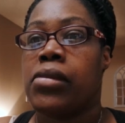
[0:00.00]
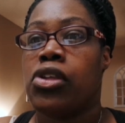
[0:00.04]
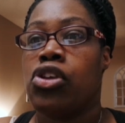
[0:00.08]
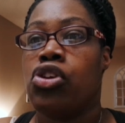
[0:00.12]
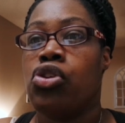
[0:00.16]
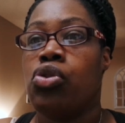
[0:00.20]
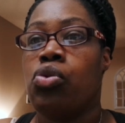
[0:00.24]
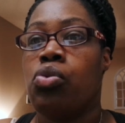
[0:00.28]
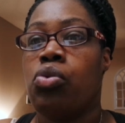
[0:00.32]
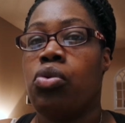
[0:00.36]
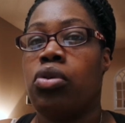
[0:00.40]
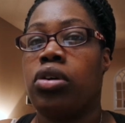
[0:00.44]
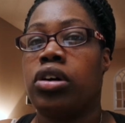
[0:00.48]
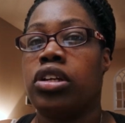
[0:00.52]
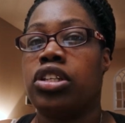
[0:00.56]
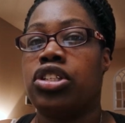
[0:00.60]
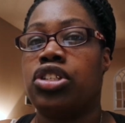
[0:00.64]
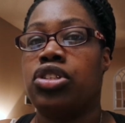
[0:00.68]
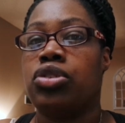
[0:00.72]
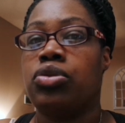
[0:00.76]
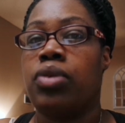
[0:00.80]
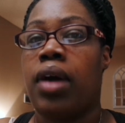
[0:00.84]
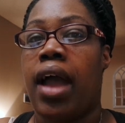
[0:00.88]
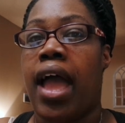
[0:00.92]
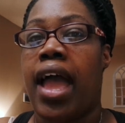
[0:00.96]
you
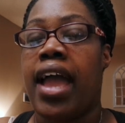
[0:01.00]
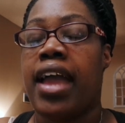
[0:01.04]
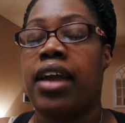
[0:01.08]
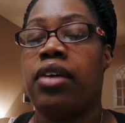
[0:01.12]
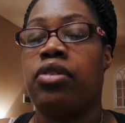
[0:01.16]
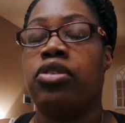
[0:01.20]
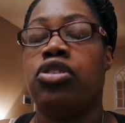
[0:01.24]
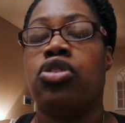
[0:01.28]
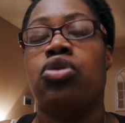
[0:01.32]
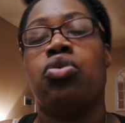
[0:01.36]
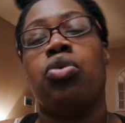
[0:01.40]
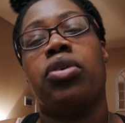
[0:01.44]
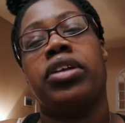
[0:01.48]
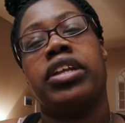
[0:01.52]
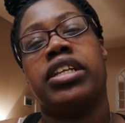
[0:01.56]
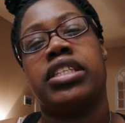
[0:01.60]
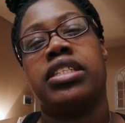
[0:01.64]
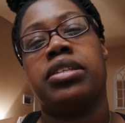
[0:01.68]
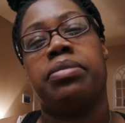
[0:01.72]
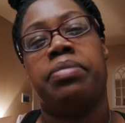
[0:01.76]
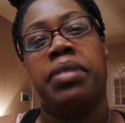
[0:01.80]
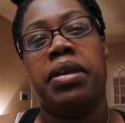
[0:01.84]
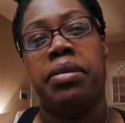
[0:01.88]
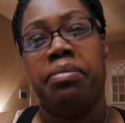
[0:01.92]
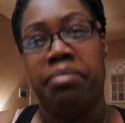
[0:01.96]
want
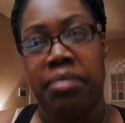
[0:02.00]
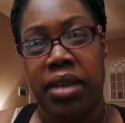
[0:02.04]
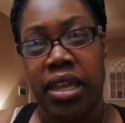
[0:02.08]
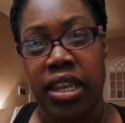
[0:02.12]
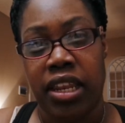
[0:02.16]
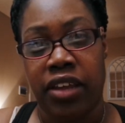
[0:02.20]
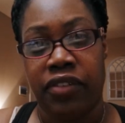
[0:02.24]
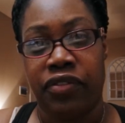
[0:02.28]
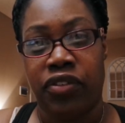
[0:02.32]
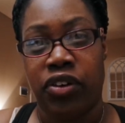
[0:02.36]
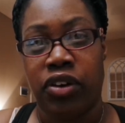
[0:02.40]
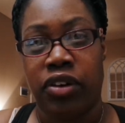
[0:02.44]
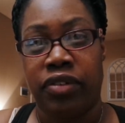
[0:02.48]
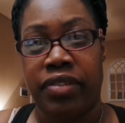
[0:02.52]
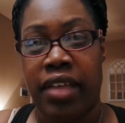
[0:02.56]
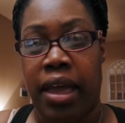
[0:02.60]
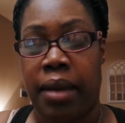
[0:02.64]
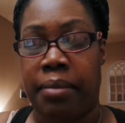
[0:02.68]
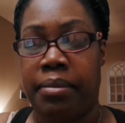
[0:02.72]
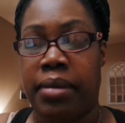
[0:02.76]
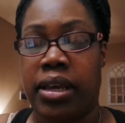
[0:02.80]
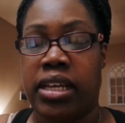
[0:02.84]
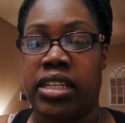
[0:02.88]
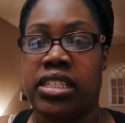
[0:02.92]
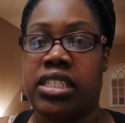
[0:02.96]
it to be meaningful, if
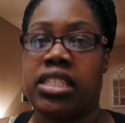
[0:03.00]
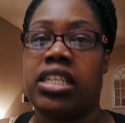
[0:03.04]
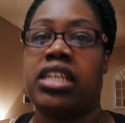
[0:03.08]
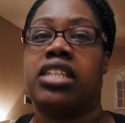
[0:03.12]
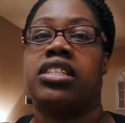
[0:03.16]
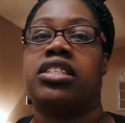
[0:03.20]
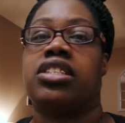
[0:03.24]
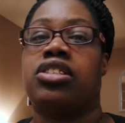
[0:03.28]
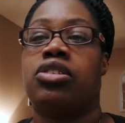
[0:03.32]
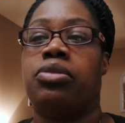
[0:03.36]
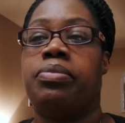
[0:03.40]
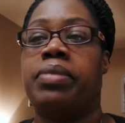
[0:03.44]
that makes sense.